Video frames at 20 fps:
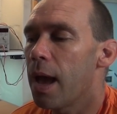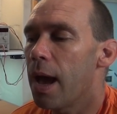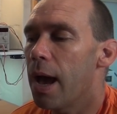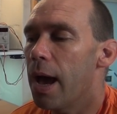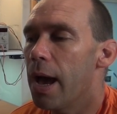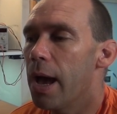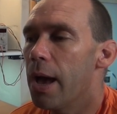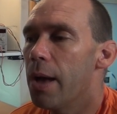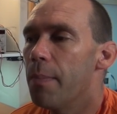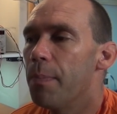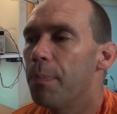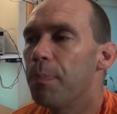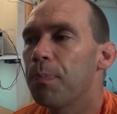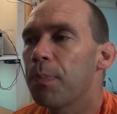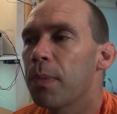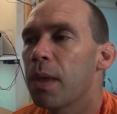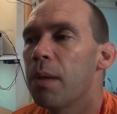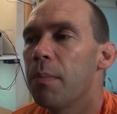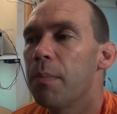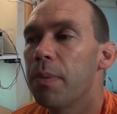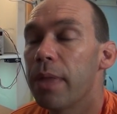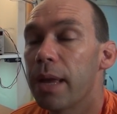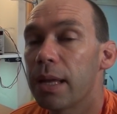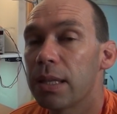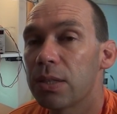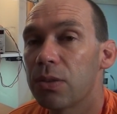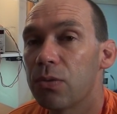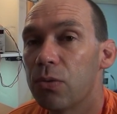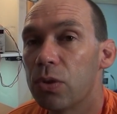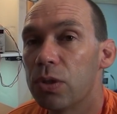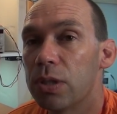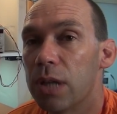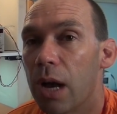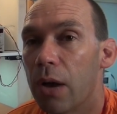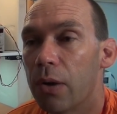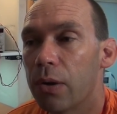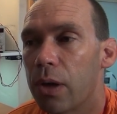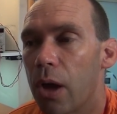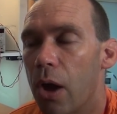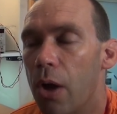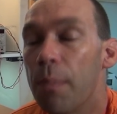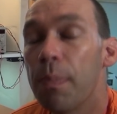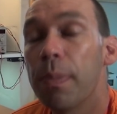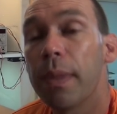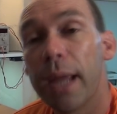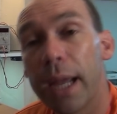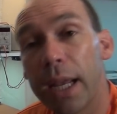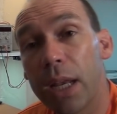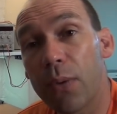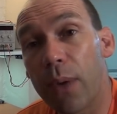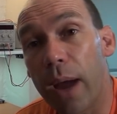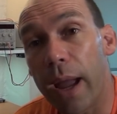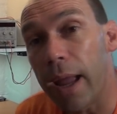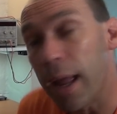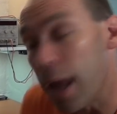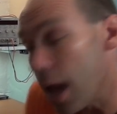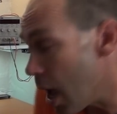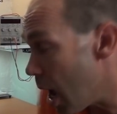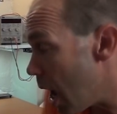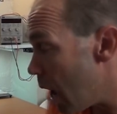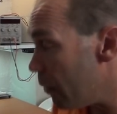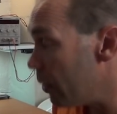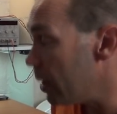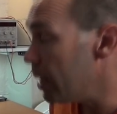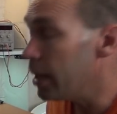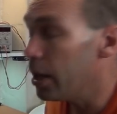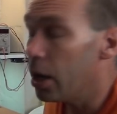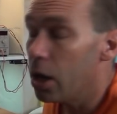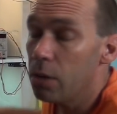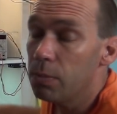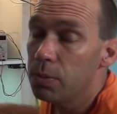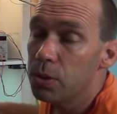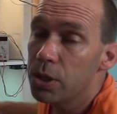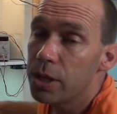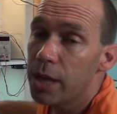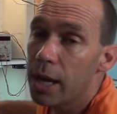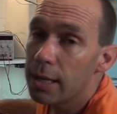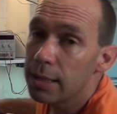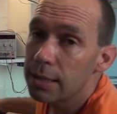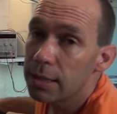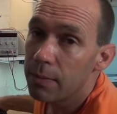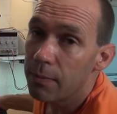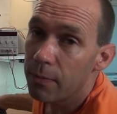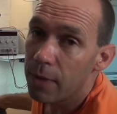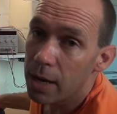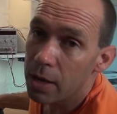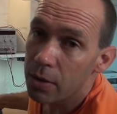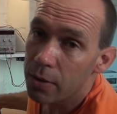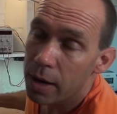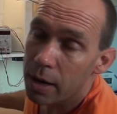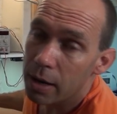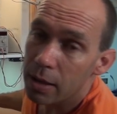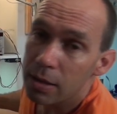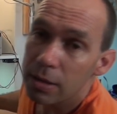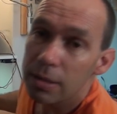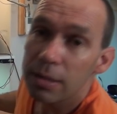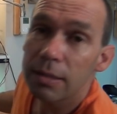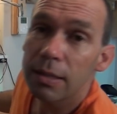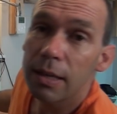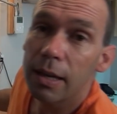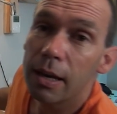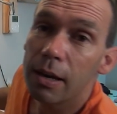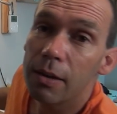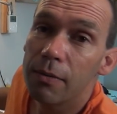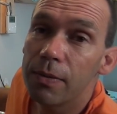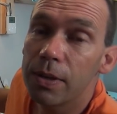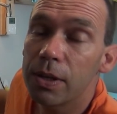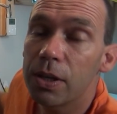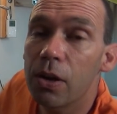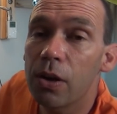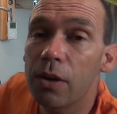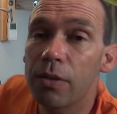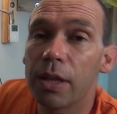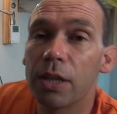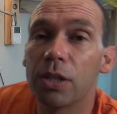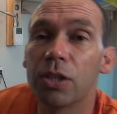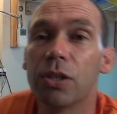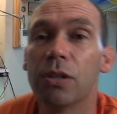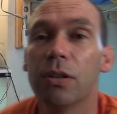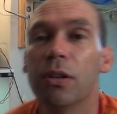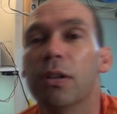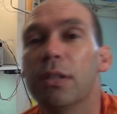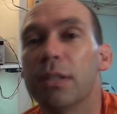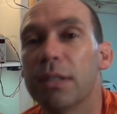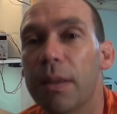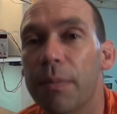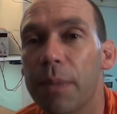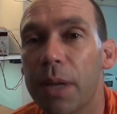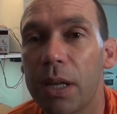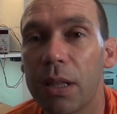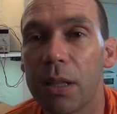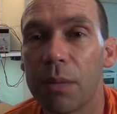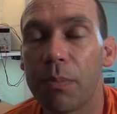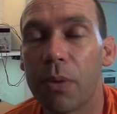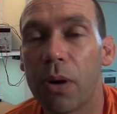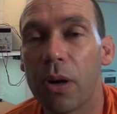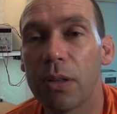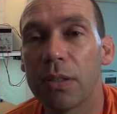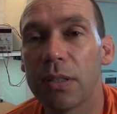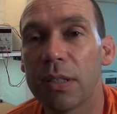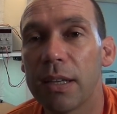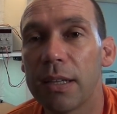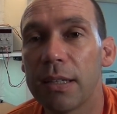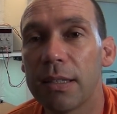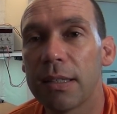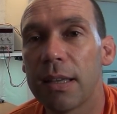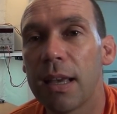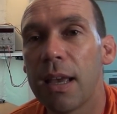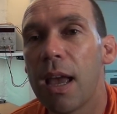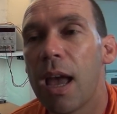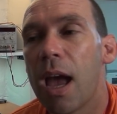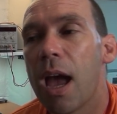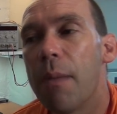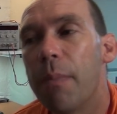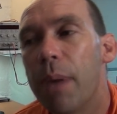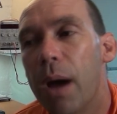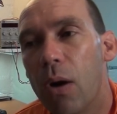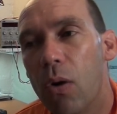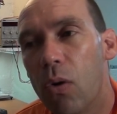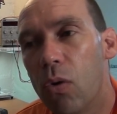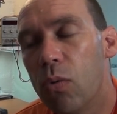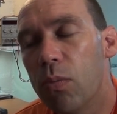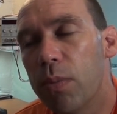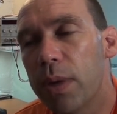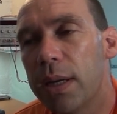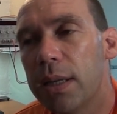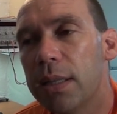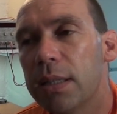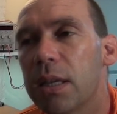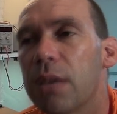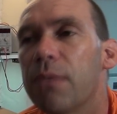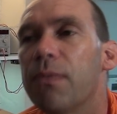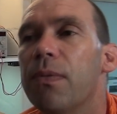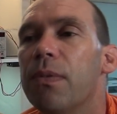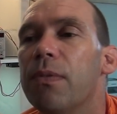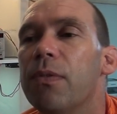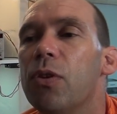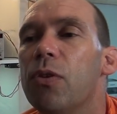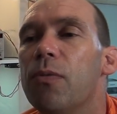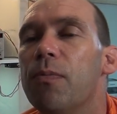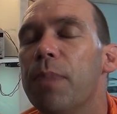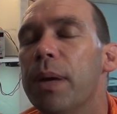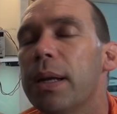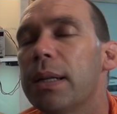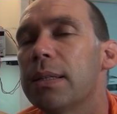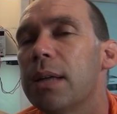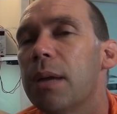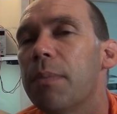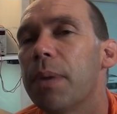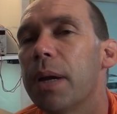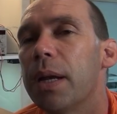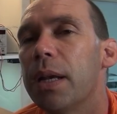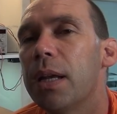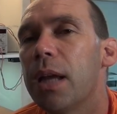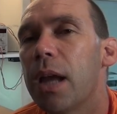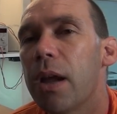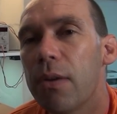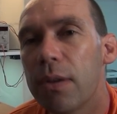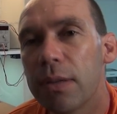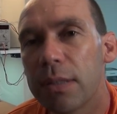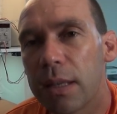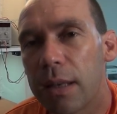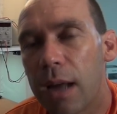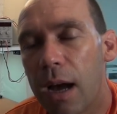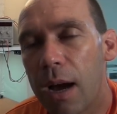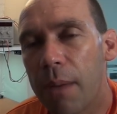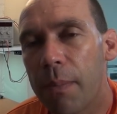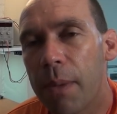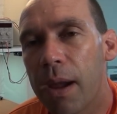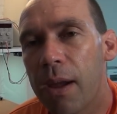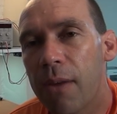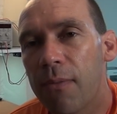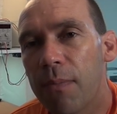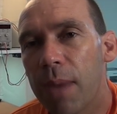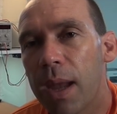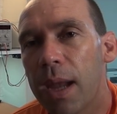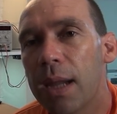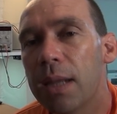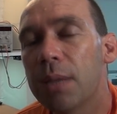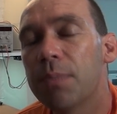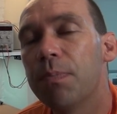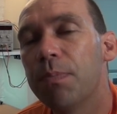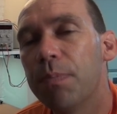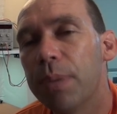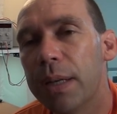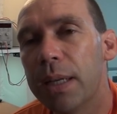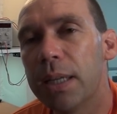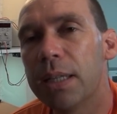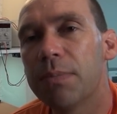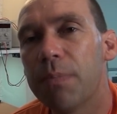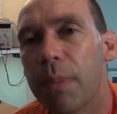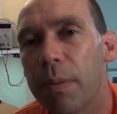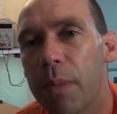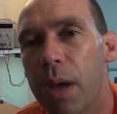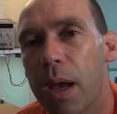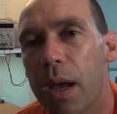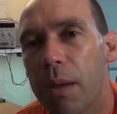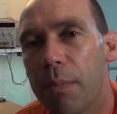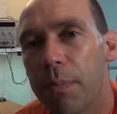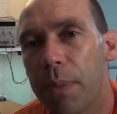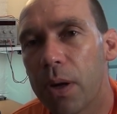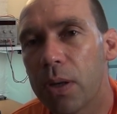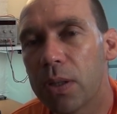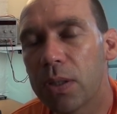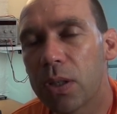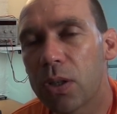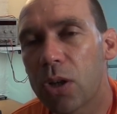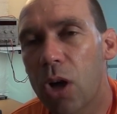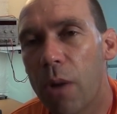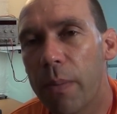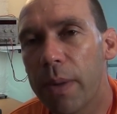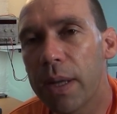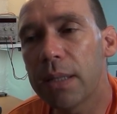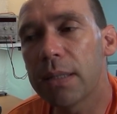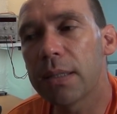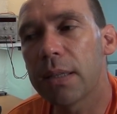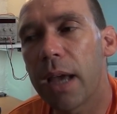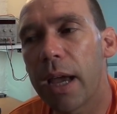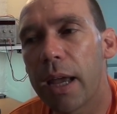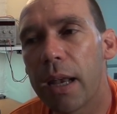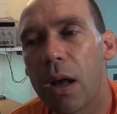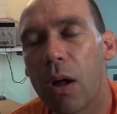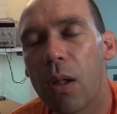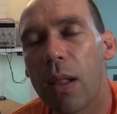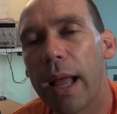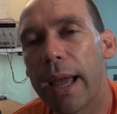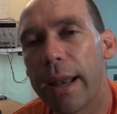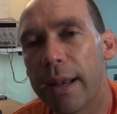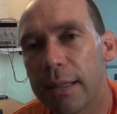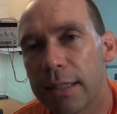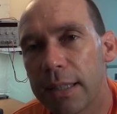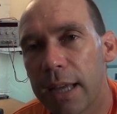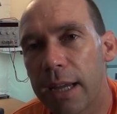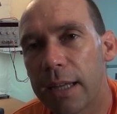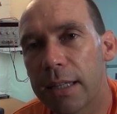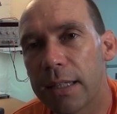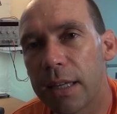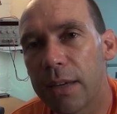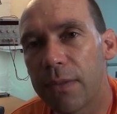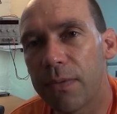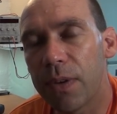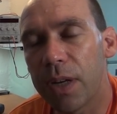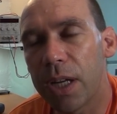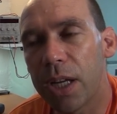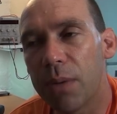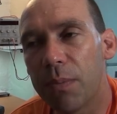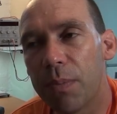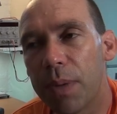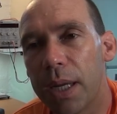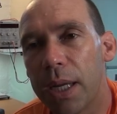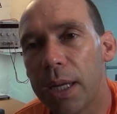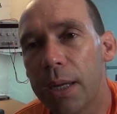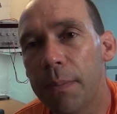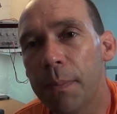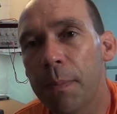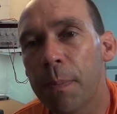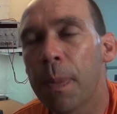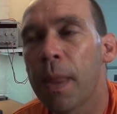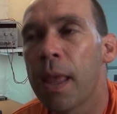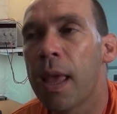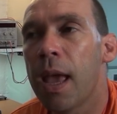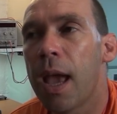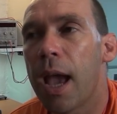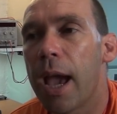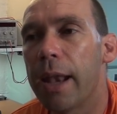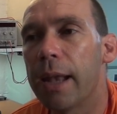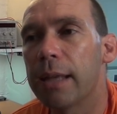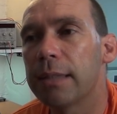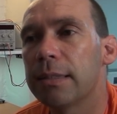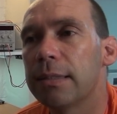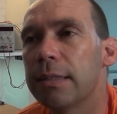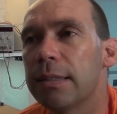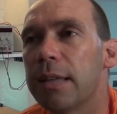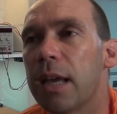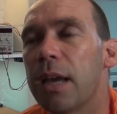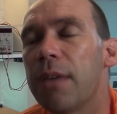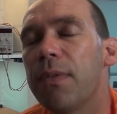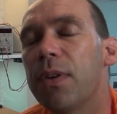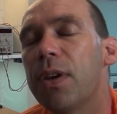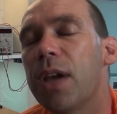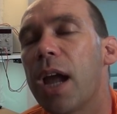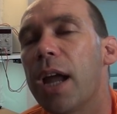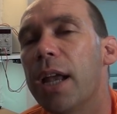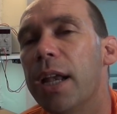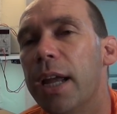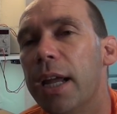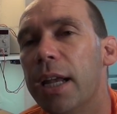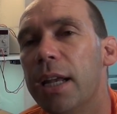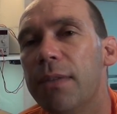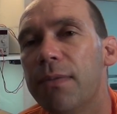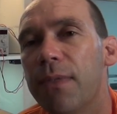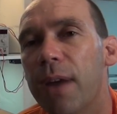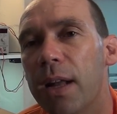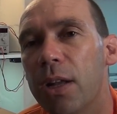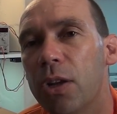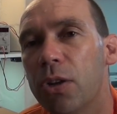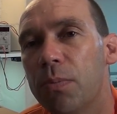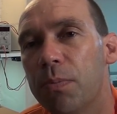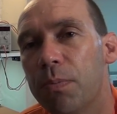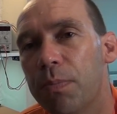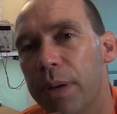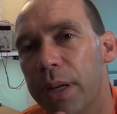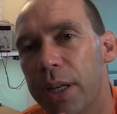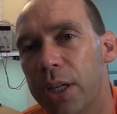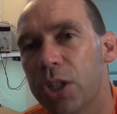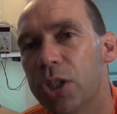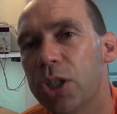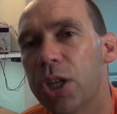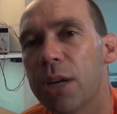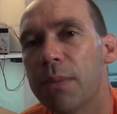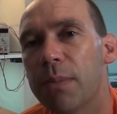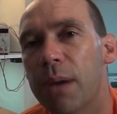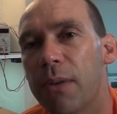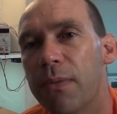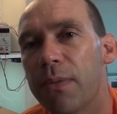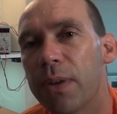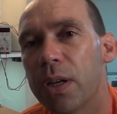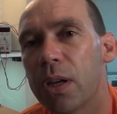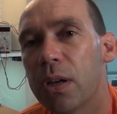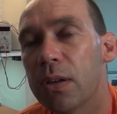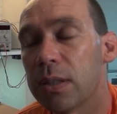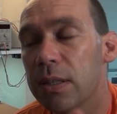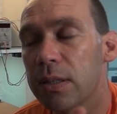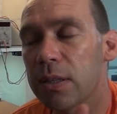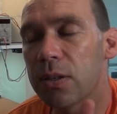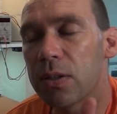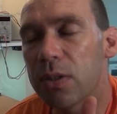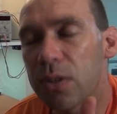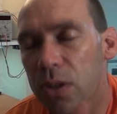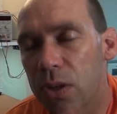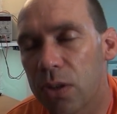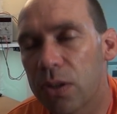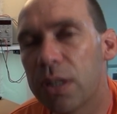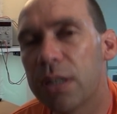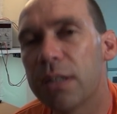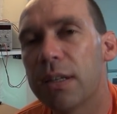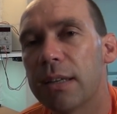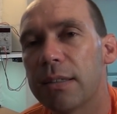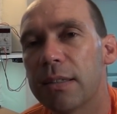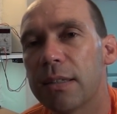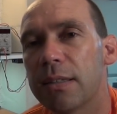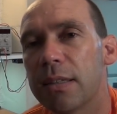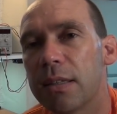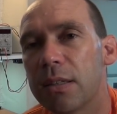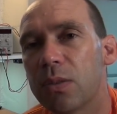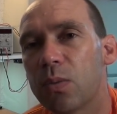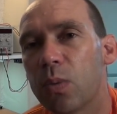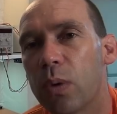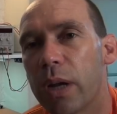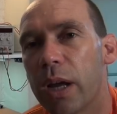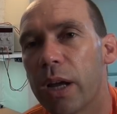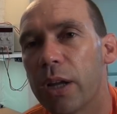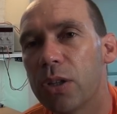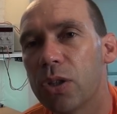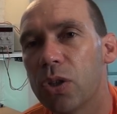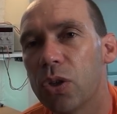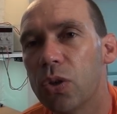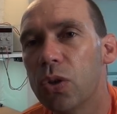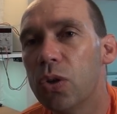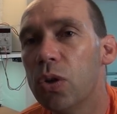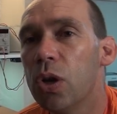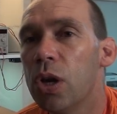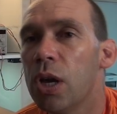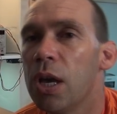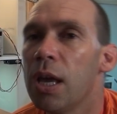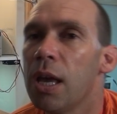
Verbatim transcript: Um, but that's the route I'd go. Anyway, I really hoped you gained some value out of this uh, video and that you learned something in the process. And by all means, if you've picked up any errors that I may have made, please uh, post a comment and I'll annotate if need be. And as I say, if you gain any value, please share my videos as it certainly does assist what I do.